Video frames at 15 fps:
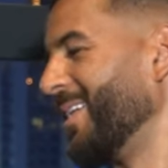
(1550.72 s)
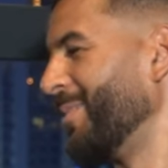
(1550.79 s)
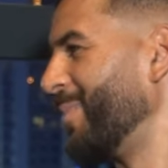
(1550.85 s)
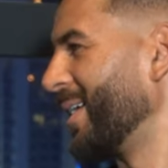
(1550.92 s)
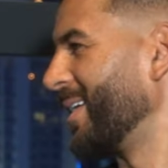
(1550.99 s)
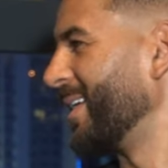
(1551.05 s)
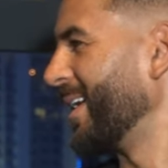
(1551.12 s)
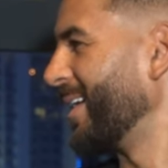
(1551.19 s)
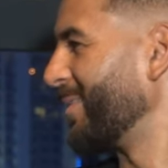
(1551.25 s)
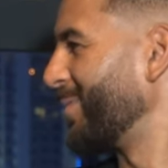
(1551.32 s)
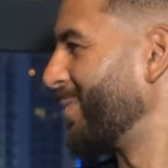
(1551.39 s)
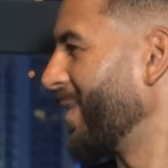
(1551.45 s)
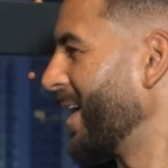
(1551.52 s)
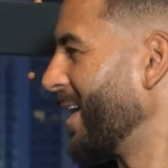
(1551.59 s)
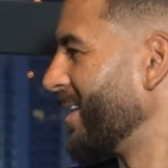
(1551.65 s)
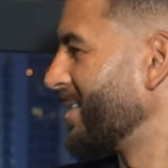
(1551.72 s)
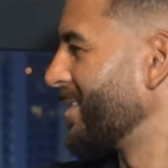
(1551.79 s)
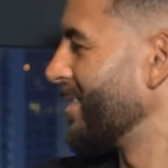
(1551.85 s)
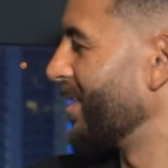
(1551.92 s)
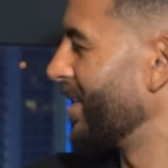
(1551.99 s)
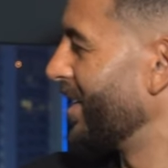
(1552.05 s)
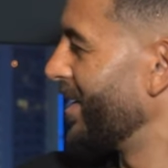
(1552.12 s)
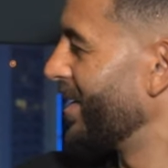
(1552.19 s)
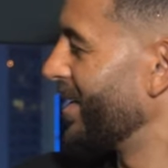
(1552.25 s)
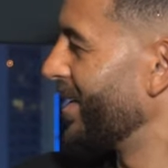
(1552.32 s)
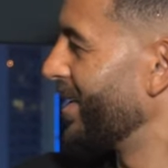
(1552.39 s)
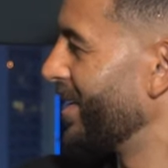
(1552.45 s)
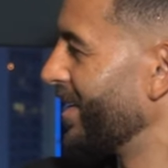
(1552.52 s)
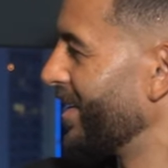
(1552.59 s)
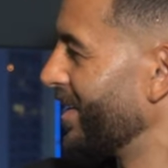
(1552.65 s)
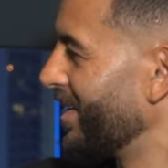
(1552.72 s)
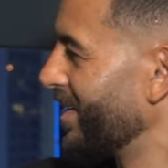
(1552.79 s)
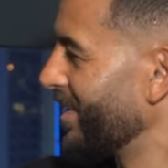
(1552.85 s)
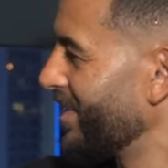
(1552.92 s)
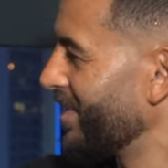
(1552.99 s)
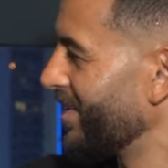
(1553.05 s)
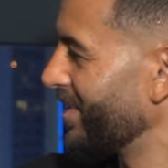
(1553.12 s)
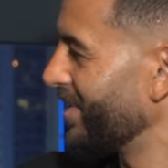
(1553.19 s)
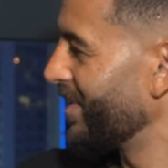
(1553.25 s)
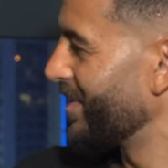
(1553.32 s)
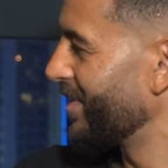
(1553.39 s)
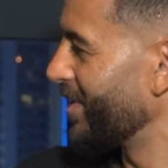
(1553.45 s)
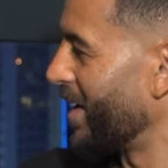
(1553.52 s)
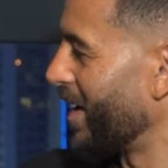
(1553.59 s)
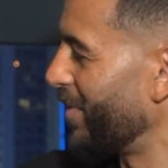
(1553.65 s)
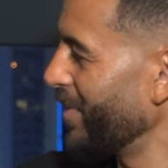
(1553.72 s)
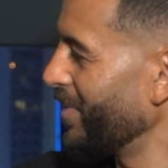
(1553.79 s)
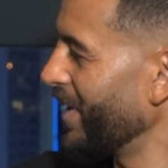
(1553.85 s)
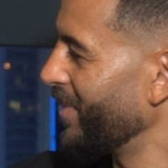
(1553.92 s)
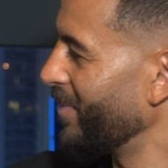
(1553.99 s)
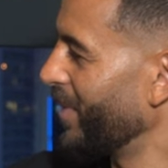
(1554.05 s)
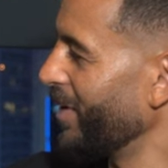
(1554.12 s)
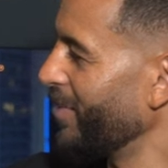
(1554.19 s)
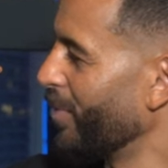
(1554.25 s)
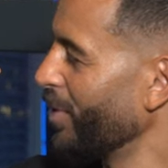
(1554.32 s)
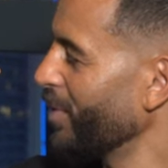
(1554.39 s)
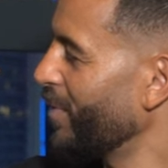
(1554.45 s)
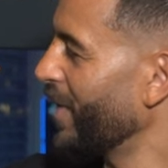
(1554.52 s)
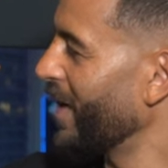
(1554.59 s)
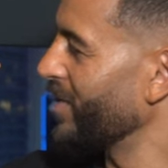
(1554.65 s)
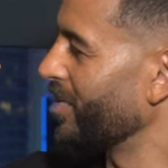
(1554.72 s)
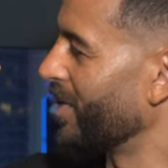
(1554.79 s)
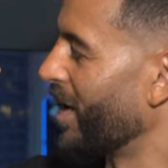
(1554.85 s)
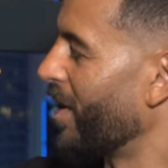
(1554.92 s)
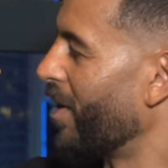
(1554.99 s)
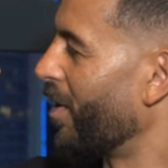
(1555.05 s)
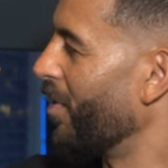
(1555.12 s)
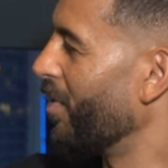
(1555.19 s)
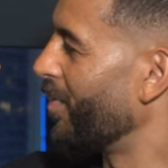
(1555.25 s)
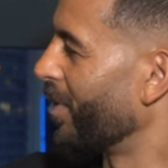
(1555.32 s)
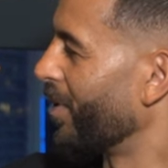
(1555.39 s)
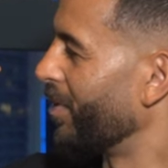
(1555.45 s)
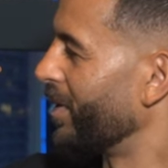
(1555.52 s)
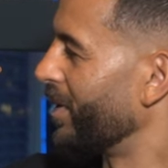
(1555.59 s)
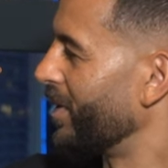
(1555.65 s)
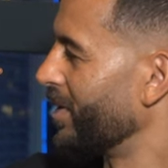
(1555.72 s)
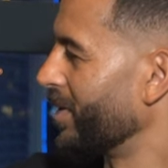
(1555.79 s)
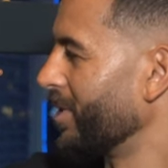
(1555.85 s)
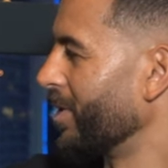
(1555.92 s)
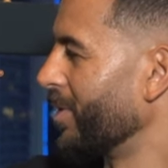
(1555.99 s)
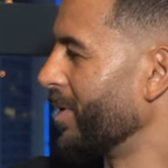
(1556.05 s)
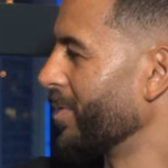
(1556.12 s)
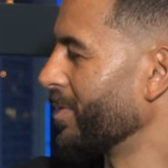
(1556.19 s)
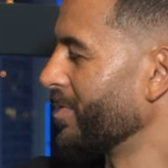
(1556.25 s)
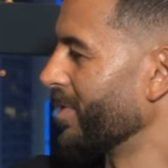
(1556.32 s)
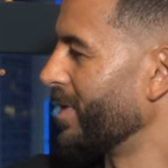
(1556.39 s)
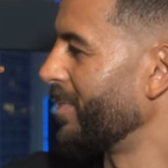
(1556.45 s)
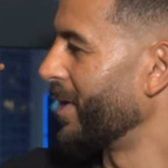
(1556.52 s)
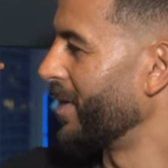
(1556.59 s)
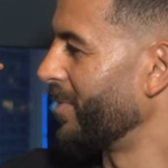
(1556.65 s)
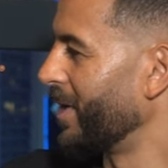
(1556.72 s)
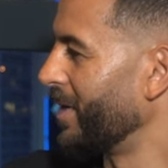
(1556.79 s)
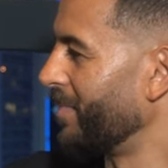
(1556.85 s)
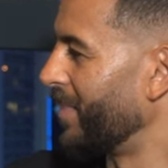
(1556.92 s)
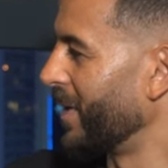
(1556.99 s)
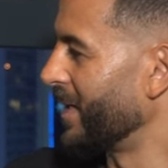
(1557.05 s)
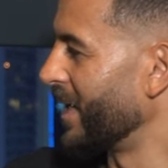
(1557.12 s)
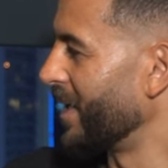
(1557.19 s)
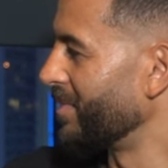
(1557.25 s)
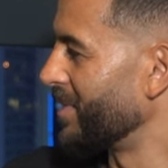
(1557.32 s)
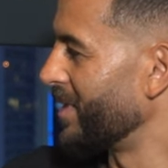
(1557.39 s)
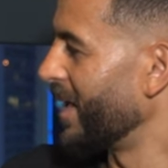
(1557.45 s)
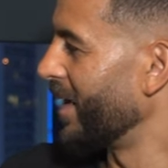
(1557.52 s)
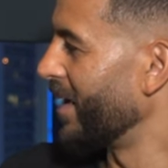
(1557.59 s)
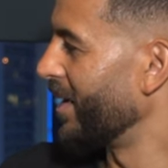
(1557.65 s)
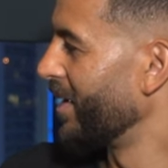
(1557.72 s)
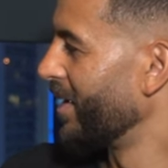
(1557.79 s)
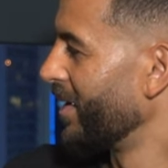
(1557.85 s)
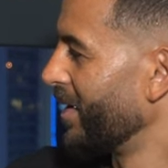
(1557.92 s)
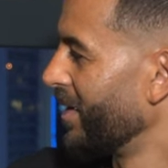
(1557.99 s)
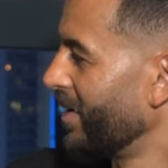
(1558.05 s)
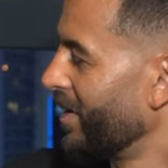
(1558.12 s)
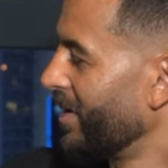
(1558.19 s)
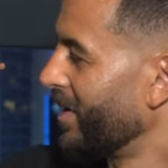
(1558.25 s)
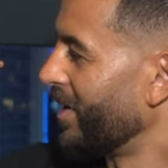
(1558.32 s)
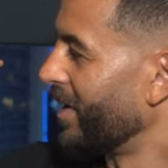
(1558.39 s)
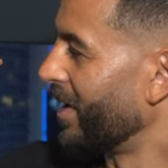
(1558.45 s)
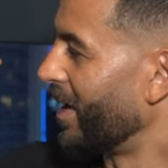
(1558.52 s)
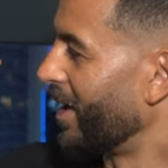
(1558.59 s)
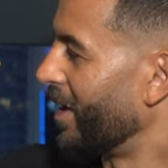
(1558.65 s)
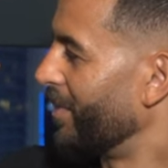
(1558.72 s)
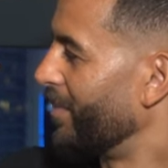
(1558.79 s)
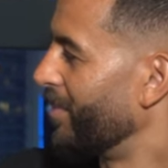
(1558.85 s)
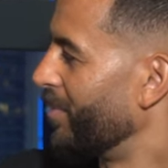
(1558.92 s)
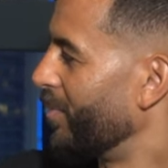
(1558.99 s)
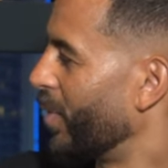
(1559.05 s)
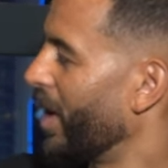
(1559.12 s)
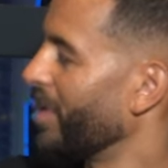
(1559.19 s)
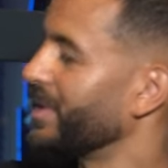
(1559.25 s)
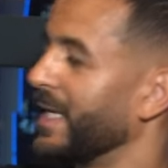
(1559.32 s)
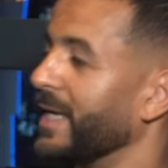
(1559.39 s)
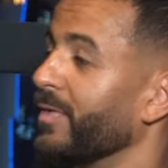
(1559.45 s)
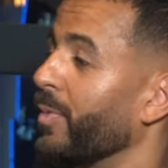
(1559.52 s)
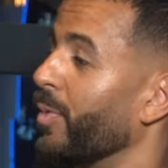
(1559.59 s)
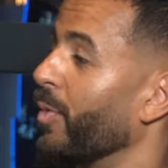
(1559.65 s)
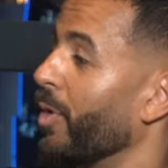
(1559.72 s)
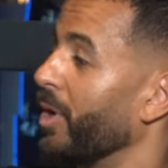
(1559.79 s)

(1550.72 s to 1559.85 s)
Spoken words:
Any big fights? I think most fights were at Hull, bro. And you know, there wasn't really many big names there. When I was at Liverpool,